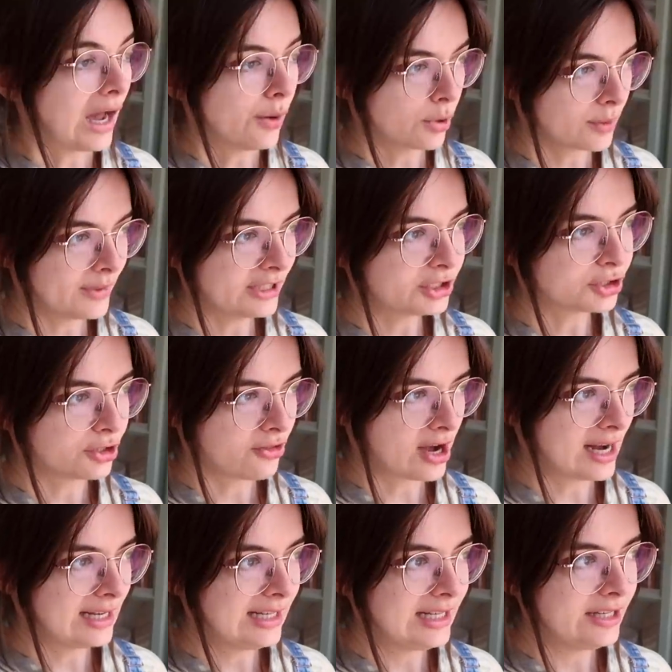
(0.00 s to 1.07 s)
I want to make sure that
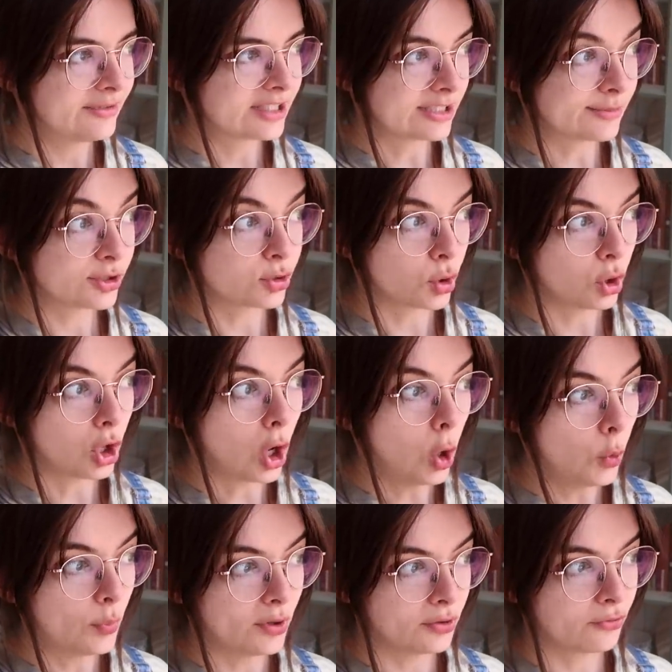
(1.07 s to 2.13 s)
I leave some soil
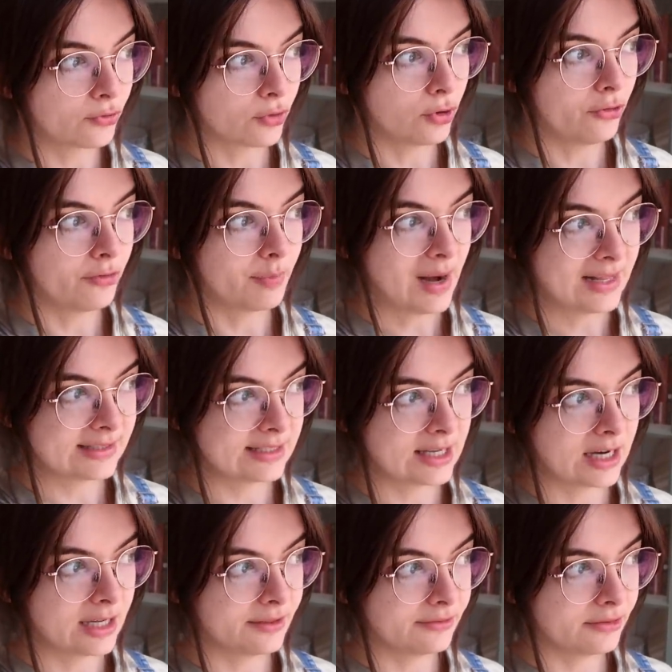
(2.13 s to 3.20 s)
open for all the plants
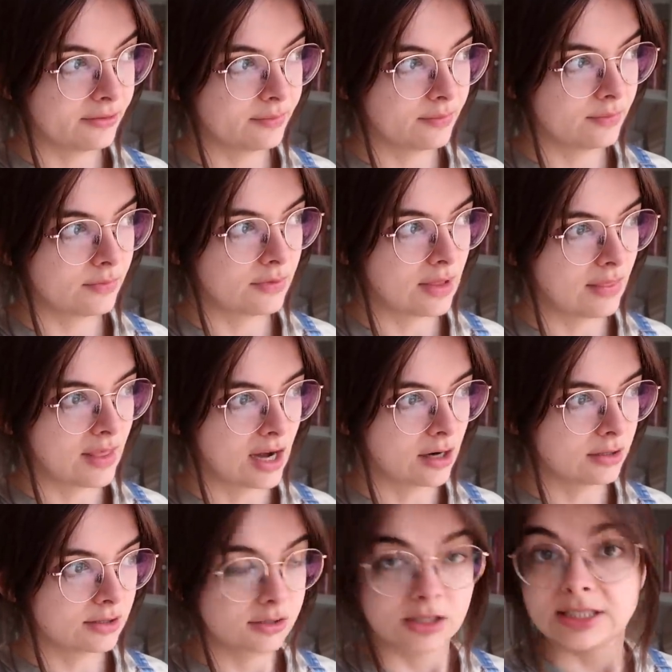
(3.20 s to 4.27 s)
that that
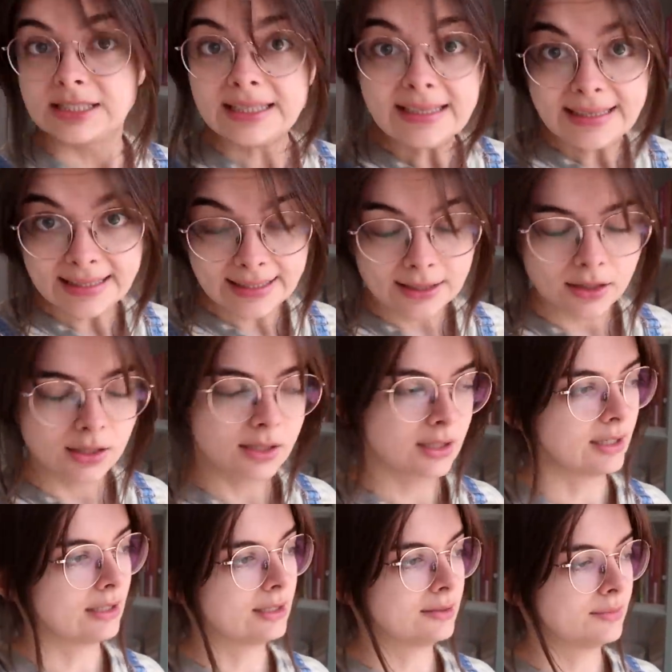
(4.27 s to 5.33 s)
are seeded,
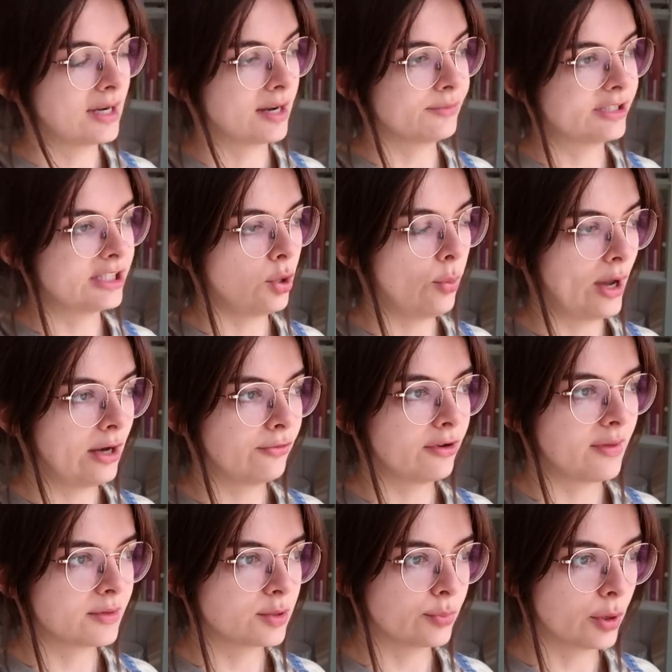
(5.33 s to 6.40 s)
and I'm still waiting for
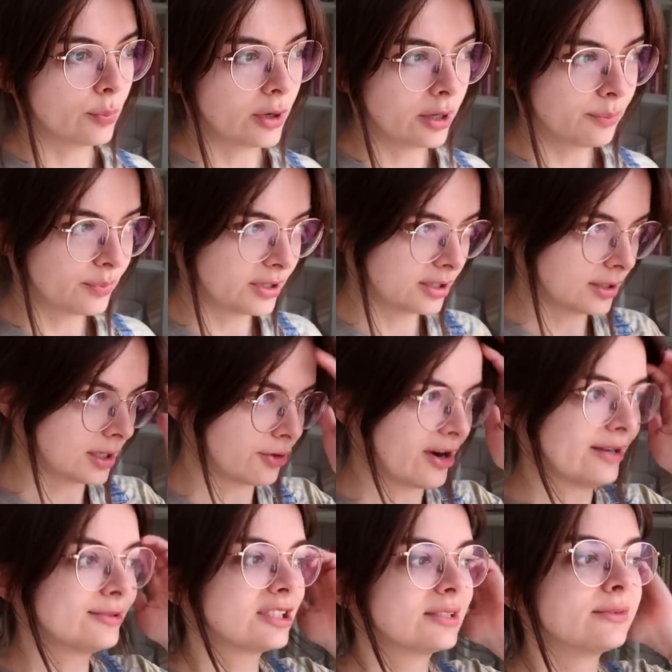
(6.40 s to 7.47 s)
them to pop up. But
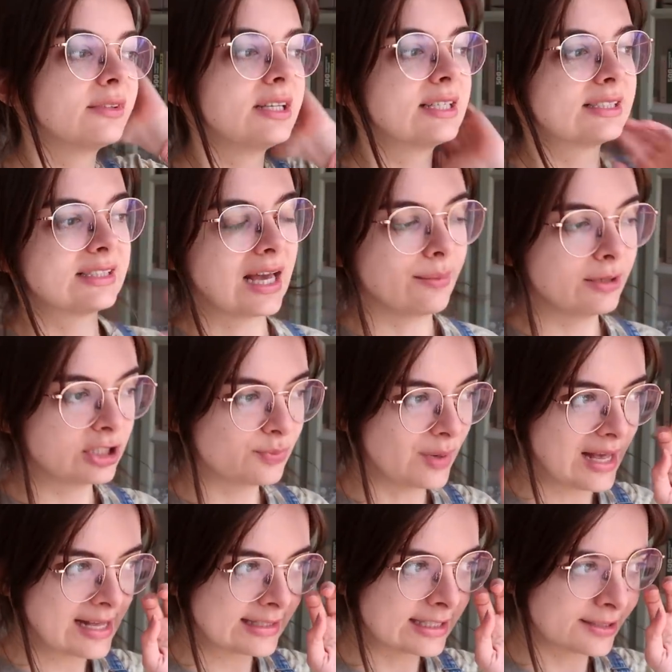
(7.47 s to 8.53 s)
around some of the established
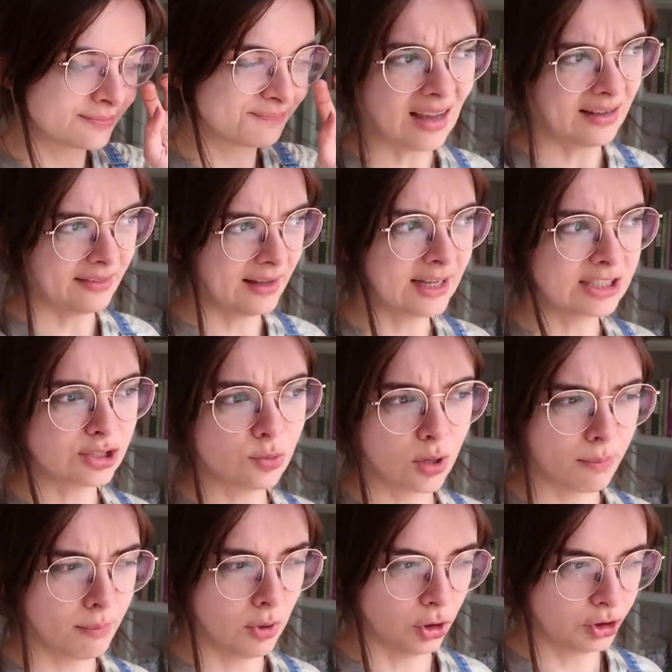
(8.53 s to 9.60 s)
plants, I think I just
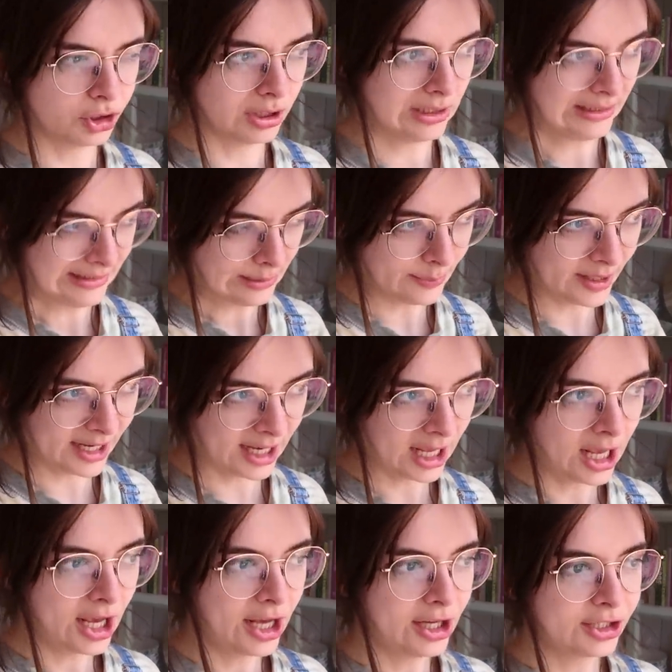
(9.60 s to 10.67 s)
want to mulch a little bit
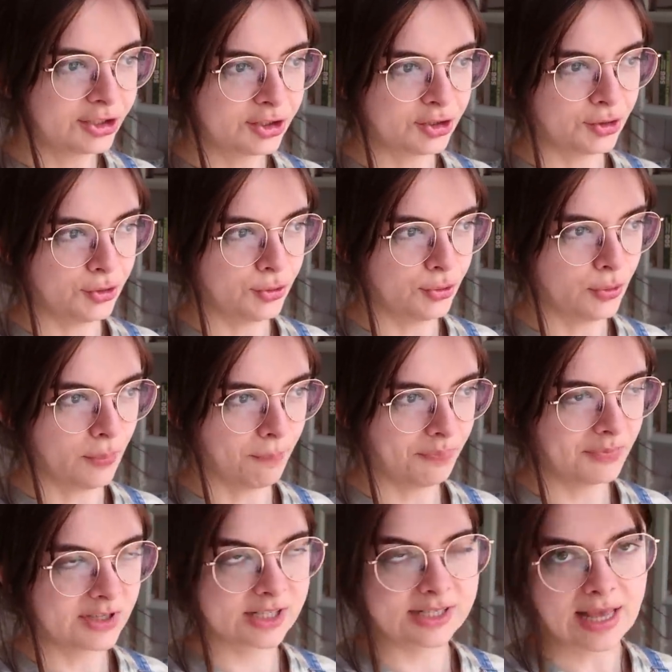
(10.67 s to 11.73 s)
to
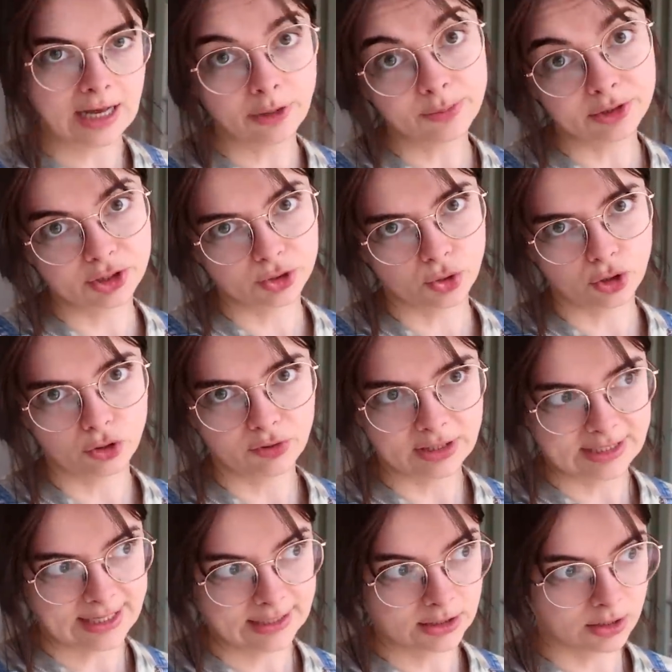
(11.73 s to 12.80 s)
just help the soil
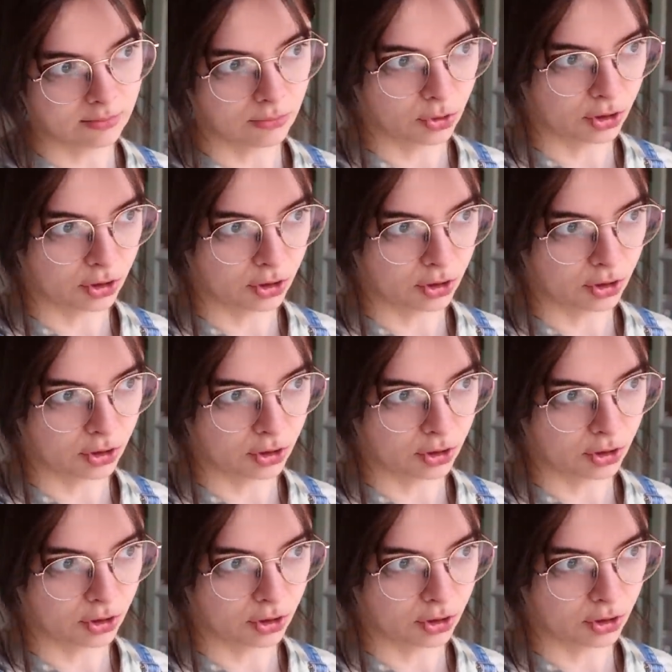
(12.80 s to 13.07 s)
retain some